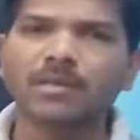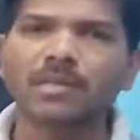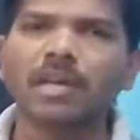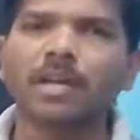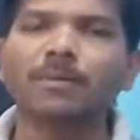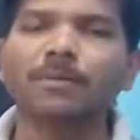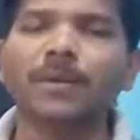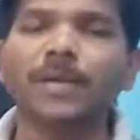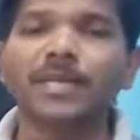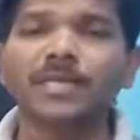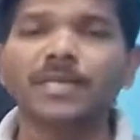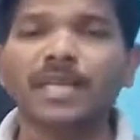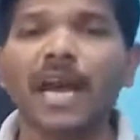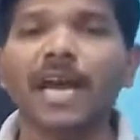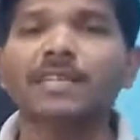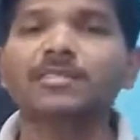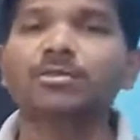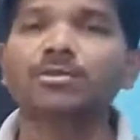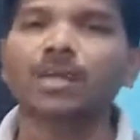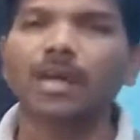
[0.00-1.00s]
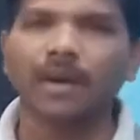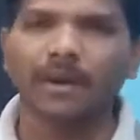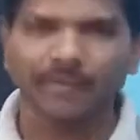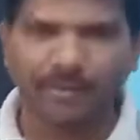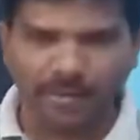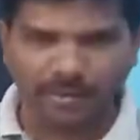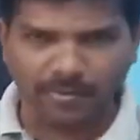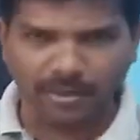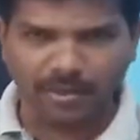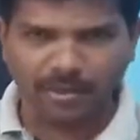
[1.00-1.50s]
They will pay tax to the
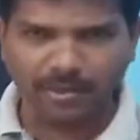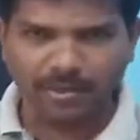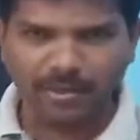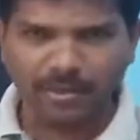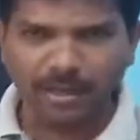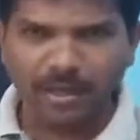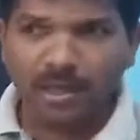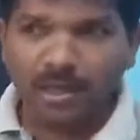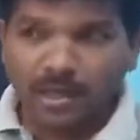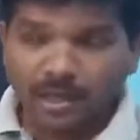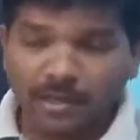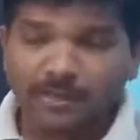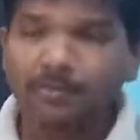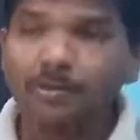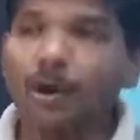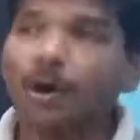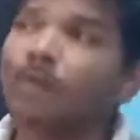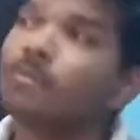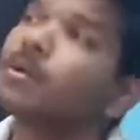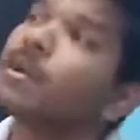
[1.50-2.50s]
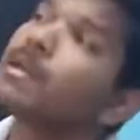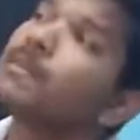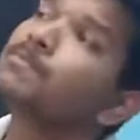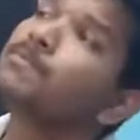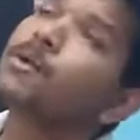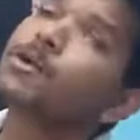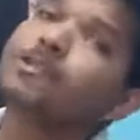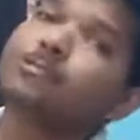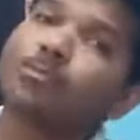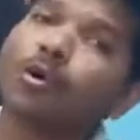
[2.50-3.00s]
government. If government
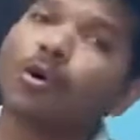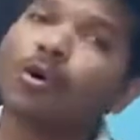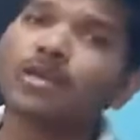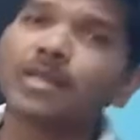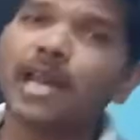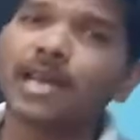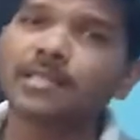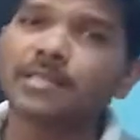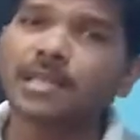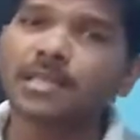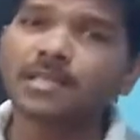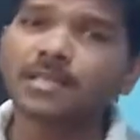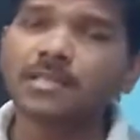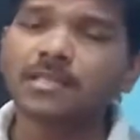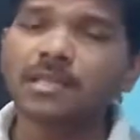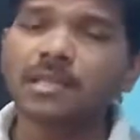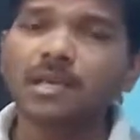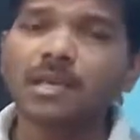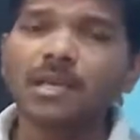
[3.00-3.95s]
impose more taxes,